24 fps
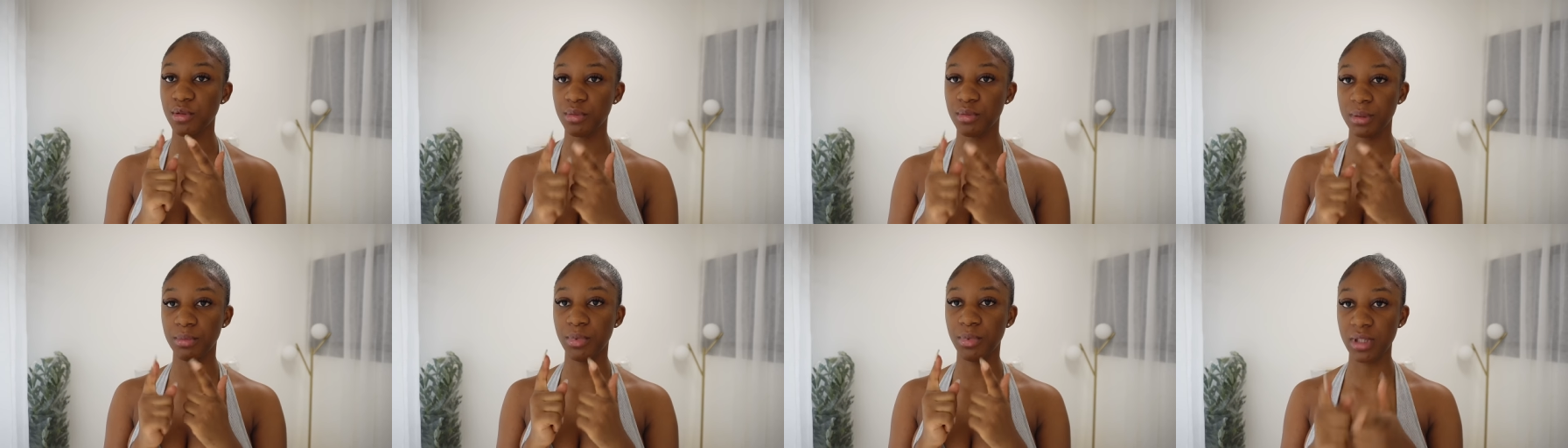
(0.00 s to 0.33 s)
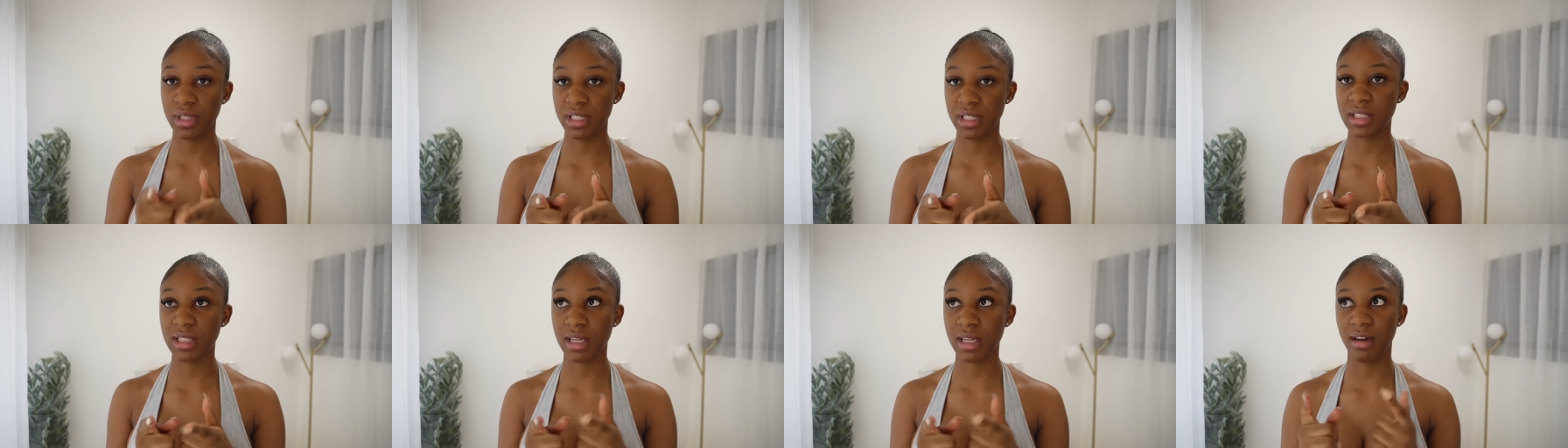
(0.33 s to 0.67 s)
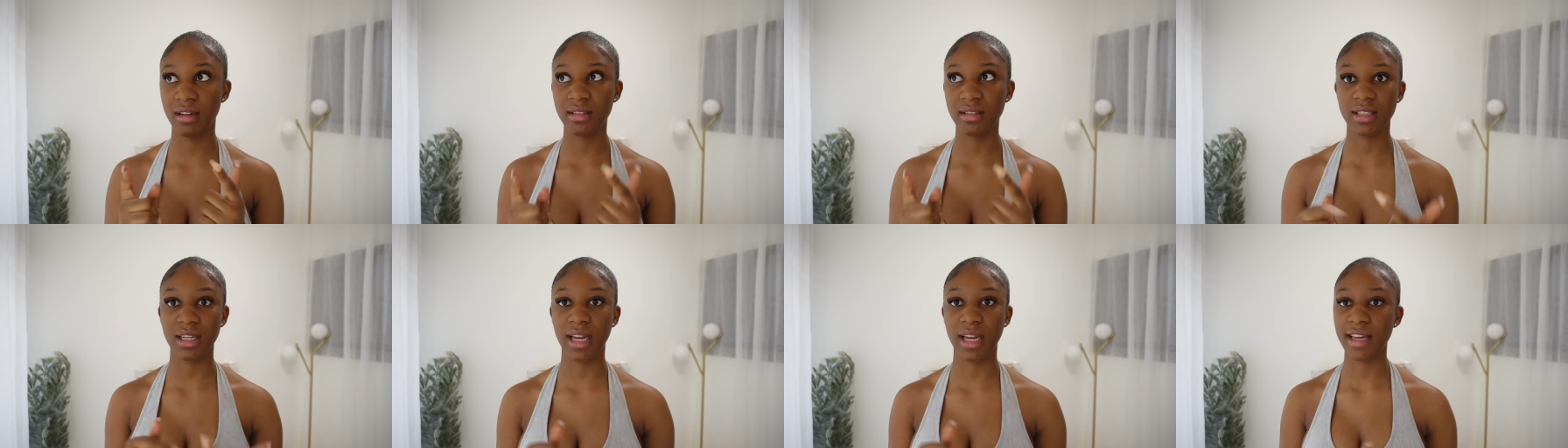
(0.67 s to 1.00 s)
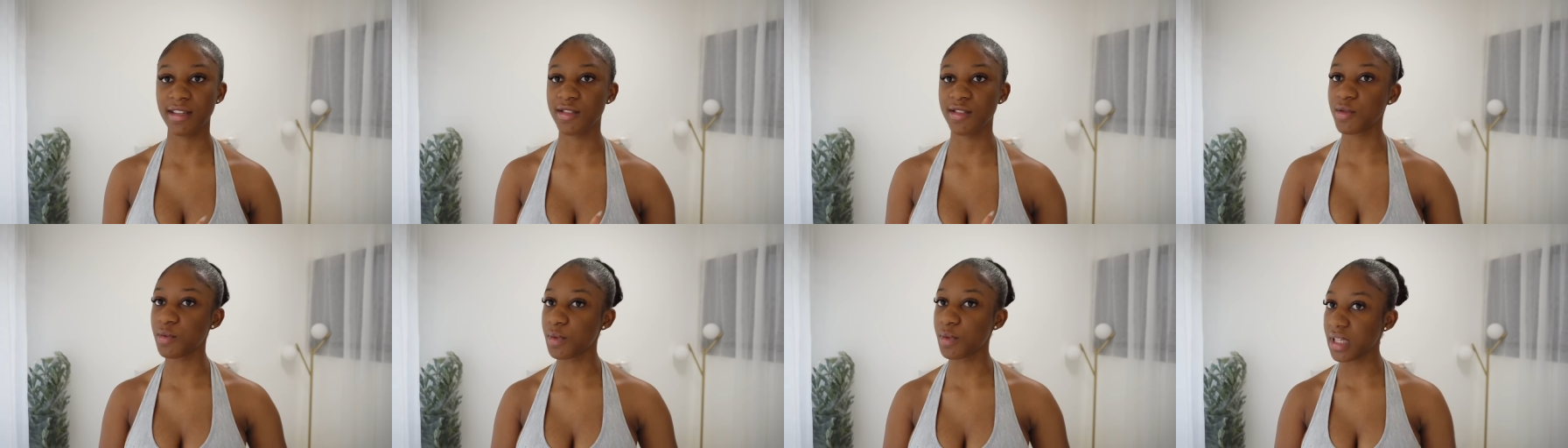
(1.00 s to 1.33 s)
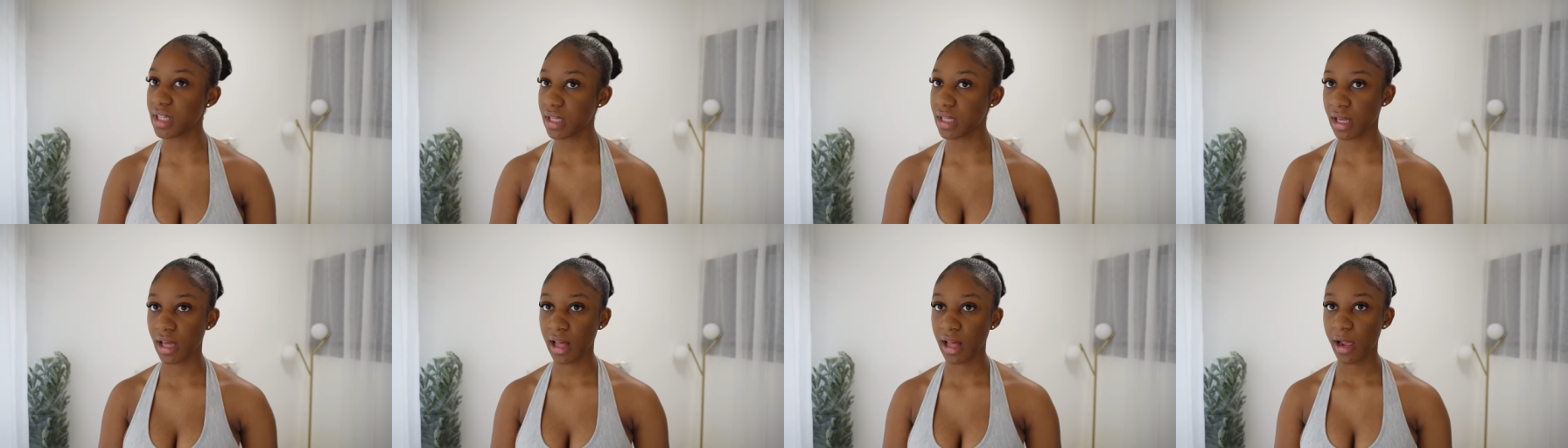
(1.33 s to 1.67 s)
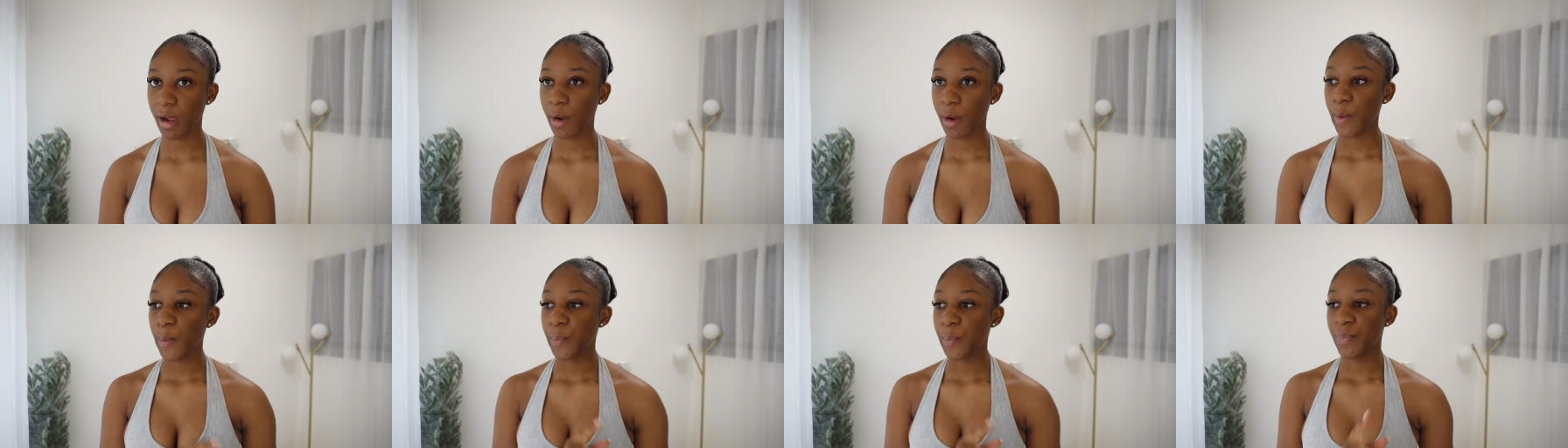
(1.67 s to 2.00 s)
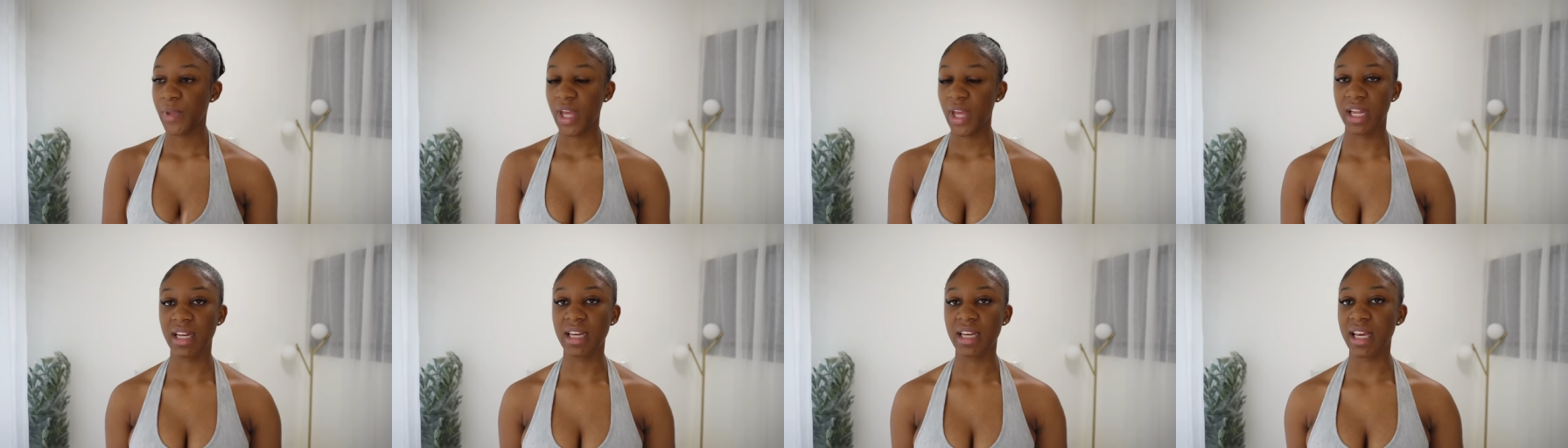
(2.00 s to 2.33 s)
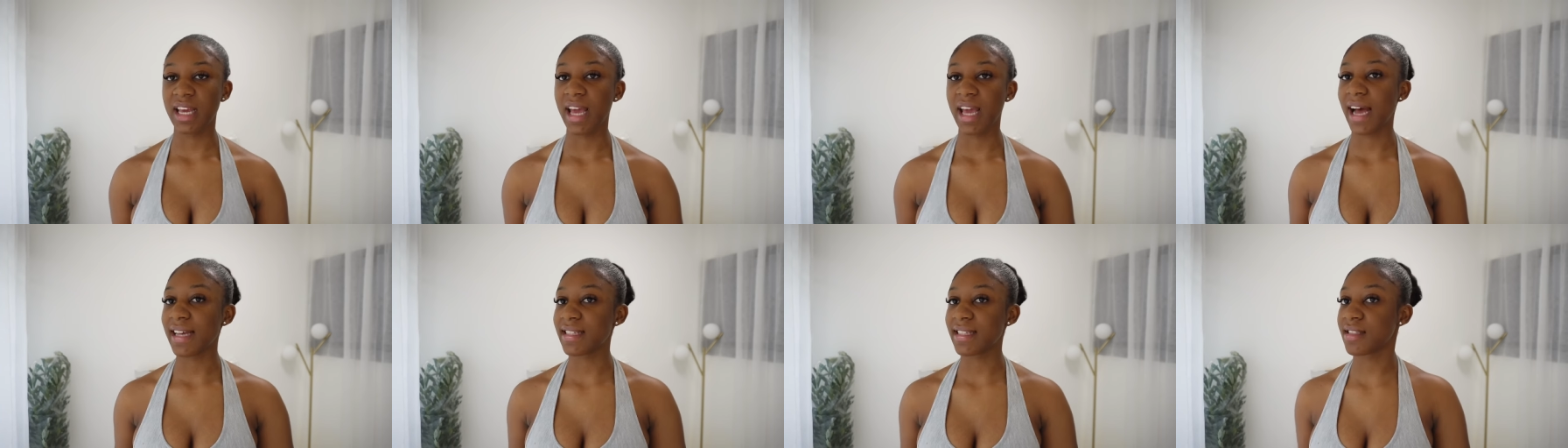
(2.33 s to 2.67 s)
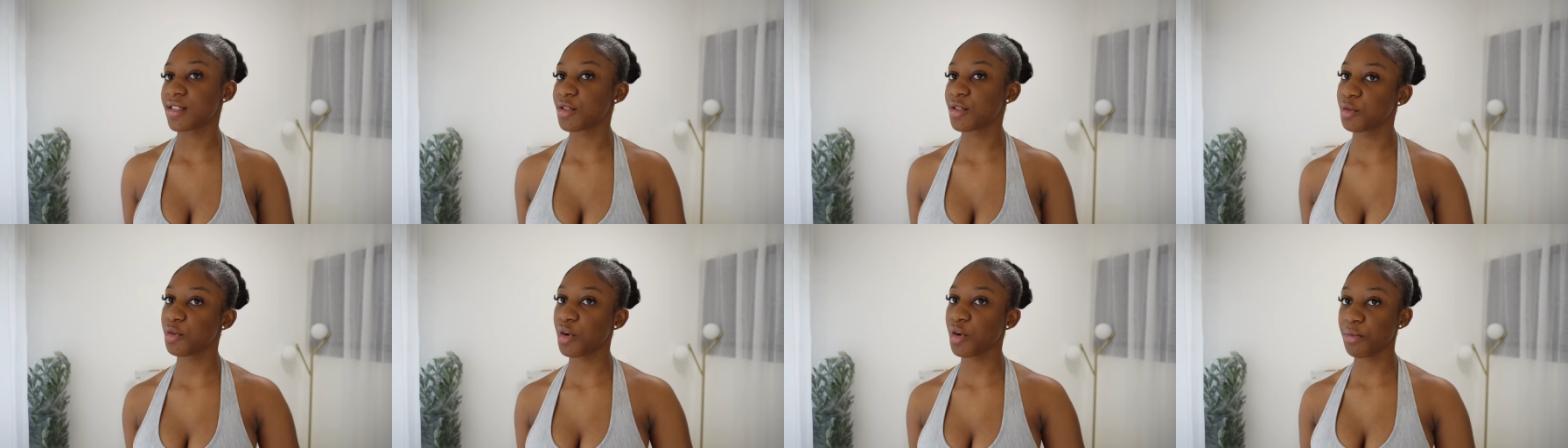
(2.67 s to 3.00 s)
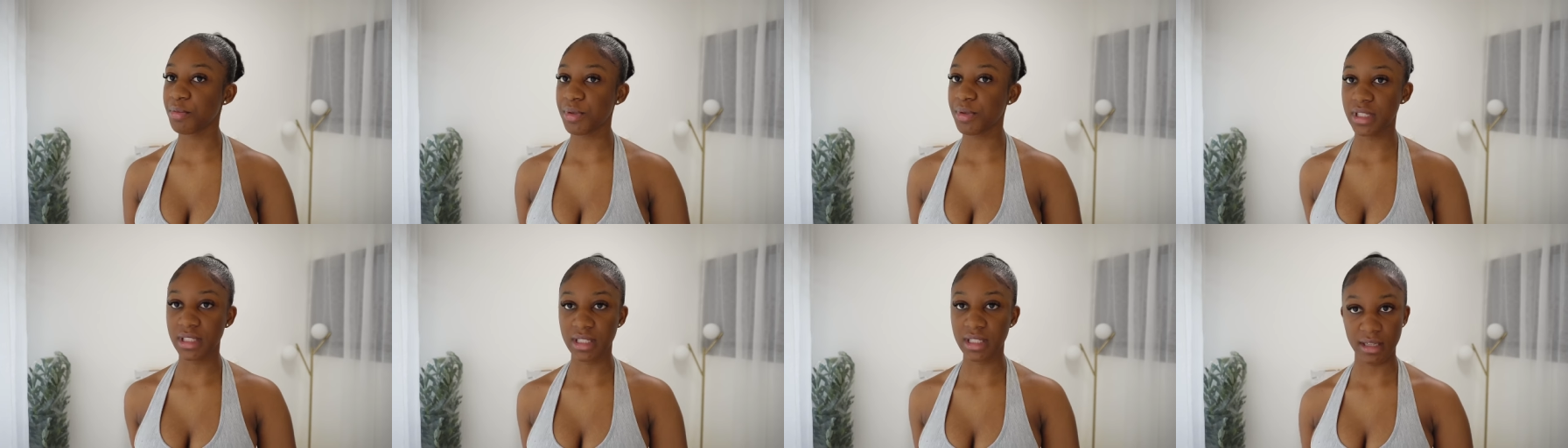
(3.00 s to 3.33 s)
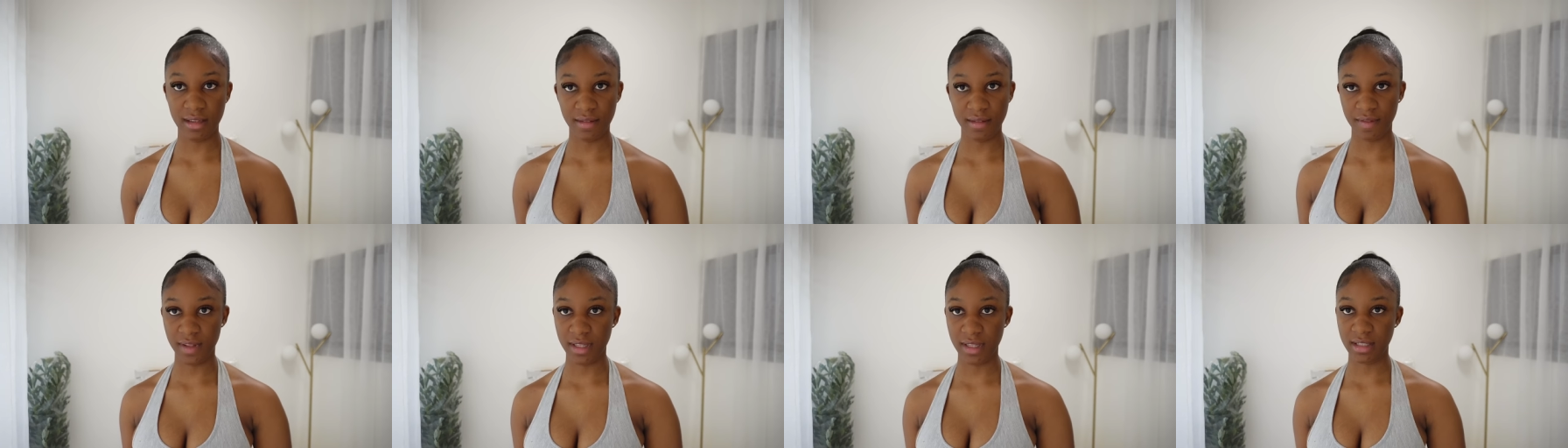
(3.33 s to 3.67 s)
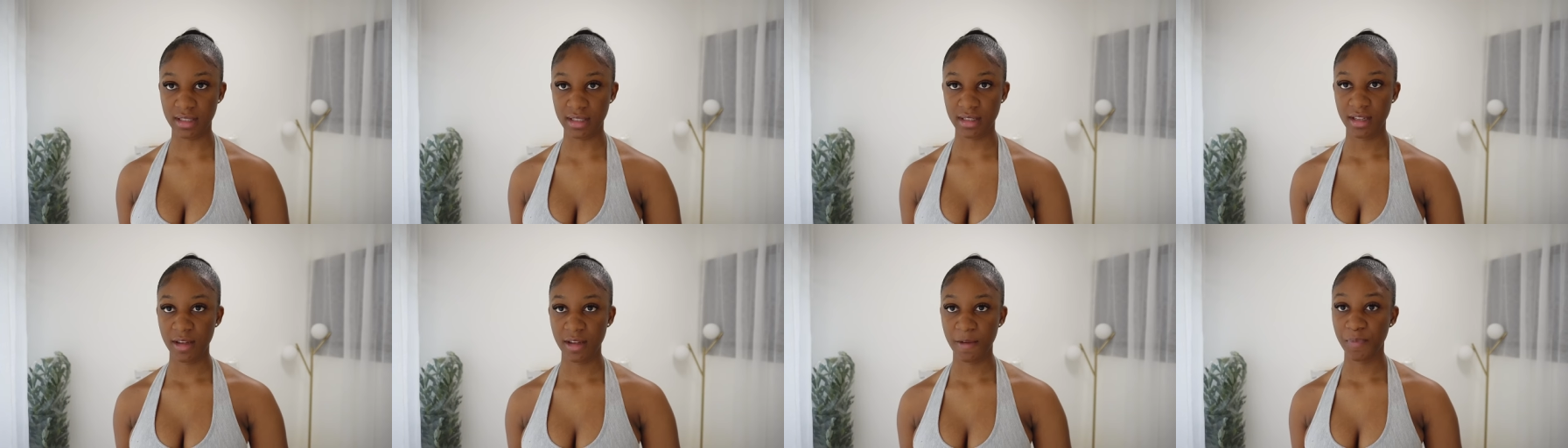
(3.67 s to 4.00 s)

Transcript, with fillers: know we bought this couch last week, and it has still not been delivered.